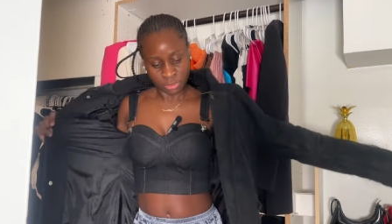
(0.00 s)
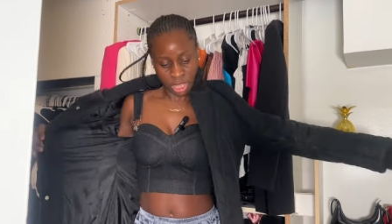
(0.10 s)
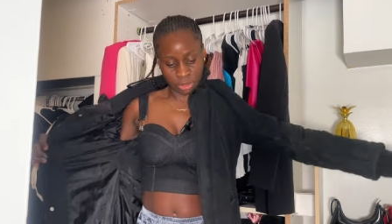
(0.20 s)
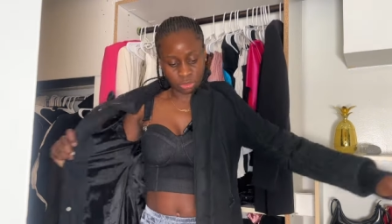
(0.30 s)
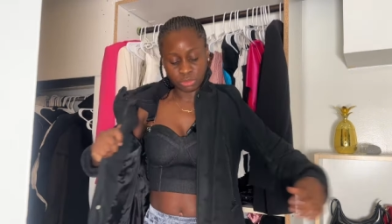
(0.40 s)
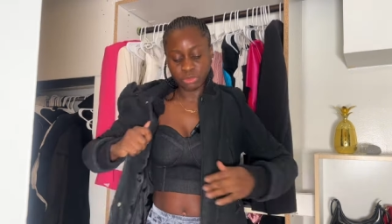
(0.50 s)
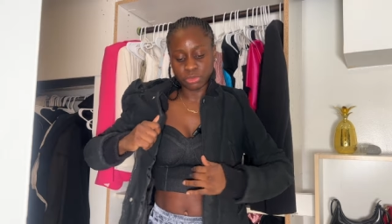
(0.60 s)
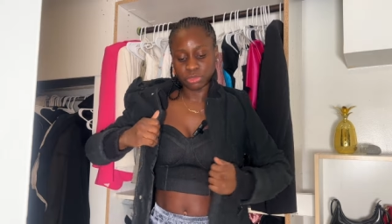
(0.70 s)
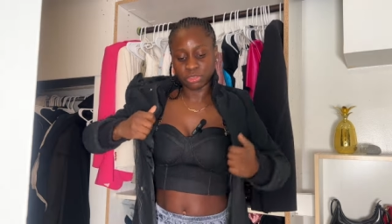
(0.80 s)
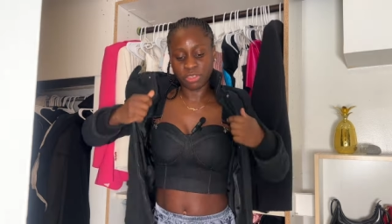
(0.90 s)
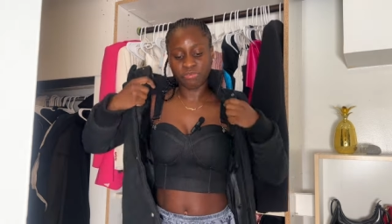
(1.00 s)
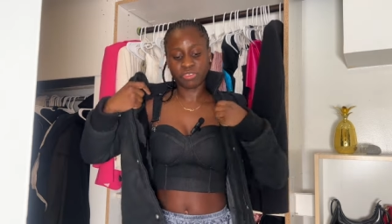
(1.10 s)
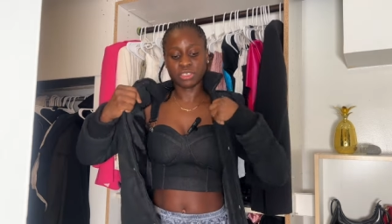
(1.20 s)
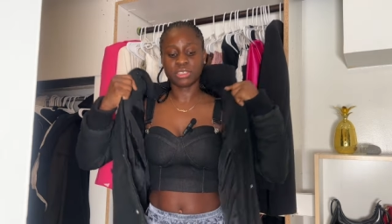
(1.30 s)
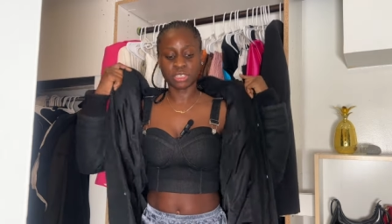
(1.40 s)
i don't know if
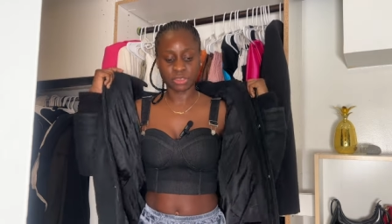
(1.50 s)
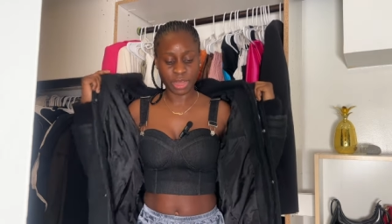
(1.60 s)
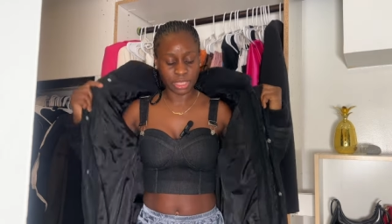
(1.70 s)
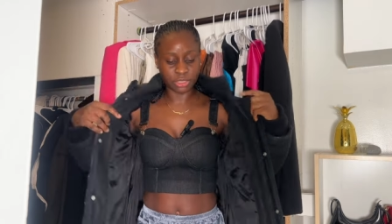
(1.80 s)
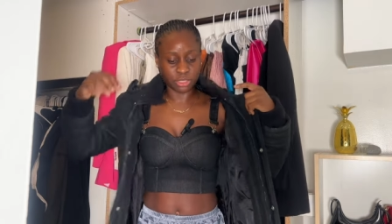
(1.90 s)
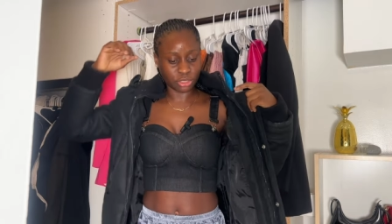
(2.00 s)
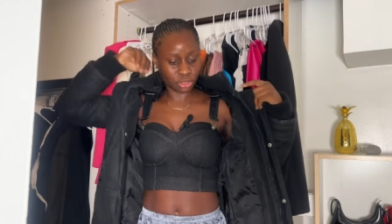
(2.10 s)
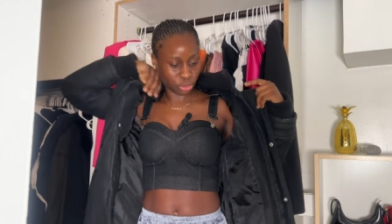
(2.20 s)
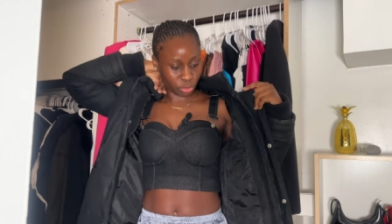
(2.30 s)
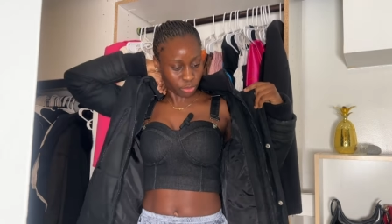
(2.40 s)
this is the right decision